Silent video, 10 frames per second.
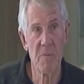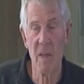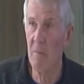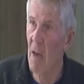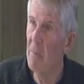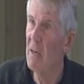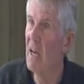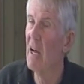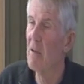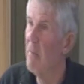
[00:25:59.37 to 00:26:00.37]
And maybe,
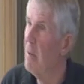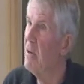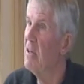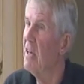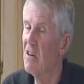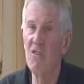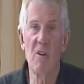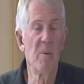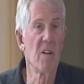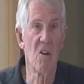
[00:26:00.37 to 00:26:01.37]
maybe it should have been